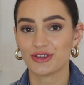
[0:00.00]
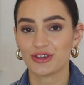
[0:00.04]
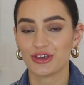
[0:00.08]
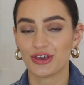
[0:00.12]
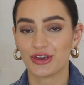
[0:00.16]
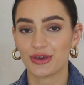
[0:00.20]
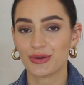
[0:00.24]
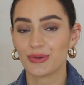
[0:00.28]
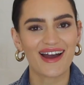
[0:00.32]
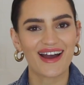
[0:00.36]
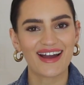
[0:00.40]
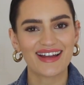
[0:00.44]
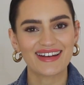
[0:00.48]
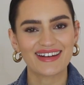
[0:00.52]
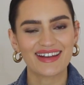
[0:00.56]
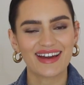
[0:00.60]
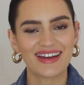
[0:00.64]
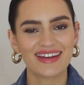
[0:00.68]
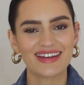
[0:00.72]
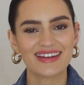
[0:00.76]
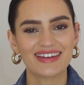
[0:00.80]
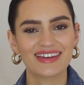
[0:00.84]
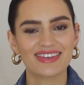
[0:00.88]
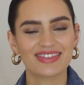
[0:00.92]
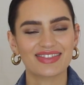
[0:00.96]
New. I
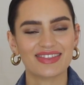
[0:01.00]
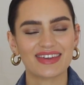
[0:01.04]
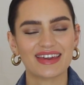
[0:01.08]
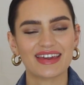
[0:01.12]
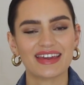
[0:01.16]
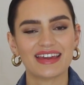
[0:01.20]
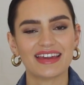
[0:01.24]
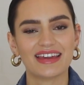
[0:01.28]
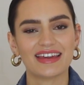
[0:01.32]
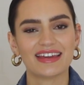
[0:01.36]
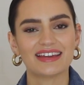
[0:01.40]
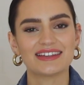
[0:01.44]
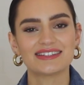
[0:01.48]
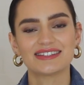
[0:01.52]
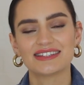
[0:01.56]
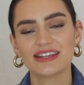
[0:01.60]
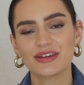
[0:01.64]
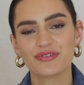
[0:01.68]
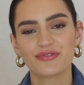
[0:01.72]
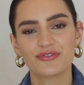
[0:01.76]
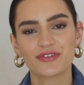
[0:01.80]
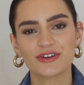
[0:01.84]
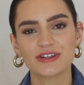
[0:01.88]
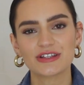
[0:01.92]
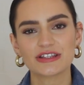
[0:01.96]
like the
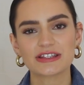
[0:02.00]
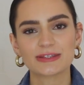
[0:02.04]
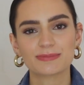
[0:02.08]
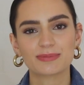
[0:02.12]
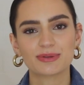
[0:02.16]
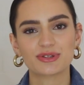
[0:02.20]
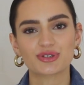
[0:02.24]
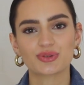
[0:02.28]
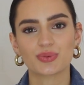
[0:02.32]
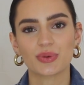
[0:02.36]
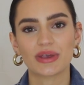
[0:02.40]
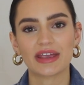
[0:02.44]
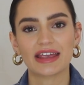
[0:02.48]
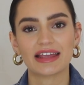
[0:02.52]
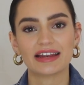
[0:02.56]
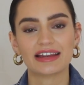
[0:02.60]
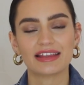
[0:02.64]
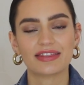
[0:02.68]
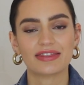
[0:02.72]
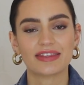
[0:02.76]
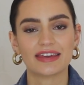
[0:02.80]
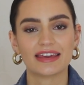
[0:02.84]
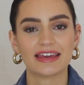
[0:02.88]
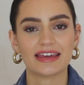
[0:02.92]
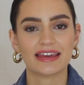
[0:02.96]
difference
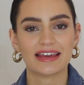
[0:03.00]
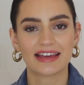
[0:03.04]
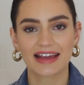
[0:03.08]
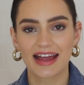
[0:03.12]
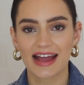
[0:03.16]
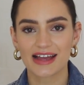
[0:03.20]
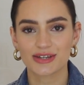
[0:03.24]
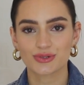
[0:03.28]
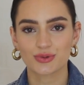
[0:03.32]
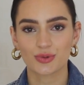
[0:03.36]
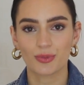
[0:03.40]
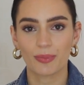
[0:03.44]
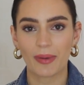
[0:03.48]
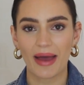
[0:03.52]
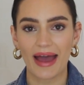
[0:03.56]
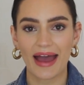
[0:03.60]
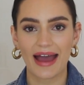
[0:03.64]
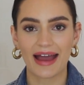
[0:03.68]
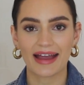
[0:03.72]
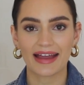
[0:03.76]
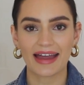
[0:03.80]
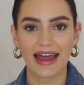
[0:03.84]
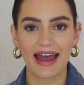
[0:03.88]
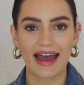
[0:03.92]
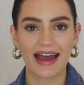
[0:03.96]
between the casual
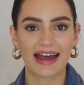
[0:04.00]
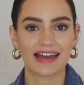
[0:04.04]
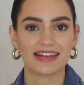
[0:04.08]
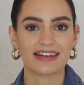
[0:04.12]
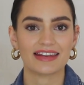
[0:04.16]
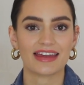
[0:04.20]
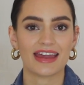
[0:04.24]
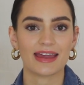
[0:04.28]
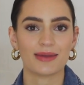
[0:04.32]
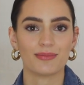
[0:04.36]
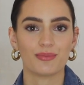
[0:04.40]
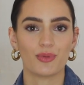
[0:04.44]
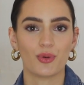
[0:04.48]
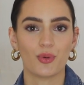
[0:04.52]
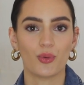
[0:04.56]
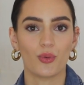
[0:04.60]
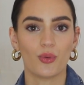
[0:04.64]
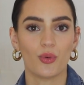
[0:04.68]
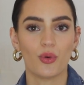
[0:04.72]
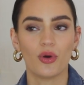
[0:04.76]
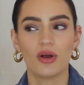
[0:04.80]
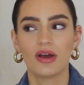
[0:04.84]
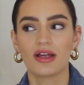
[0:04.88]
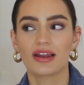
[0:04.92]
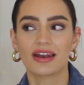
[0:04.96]
bag and a
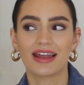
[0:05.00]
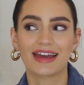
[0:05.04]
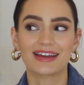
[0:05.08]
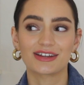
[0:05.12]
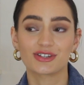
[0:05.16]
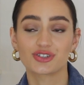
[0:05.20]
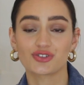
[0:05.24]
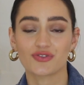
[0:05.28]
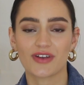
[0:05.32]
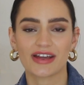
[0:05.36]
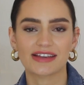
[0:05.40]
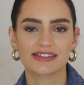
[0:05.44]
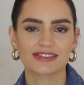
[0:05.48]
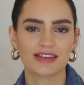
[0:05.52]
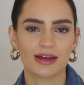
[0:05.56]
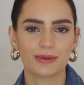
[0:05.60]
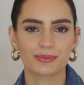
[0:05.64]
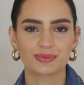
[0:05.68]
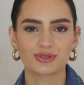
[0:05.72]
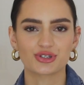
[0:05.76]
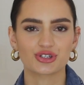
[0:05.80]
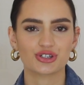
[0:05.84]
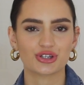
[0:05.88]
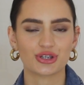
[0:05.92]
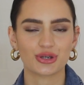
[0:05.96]
more like dress
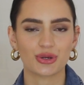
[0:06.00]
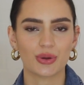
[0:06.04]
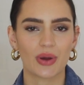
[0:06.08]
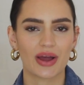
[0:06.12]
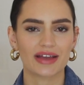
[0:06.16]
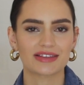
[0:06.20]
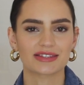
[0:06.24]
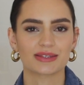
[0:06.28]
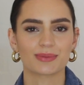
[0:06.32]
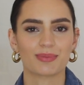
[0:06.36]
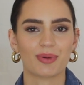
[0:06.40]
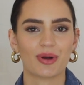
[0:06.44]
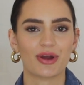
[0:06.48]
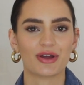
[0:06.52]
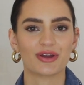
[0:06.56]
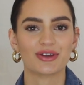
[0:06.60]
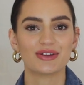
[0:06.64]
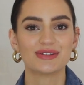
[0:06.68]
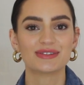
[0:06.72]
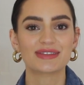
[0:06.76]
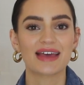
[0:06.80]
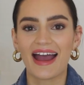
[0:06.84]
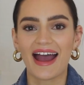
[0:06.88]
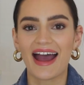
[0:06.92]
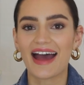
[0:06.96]
up shoe, I
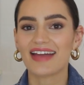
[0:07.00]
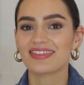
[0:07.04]
suppose.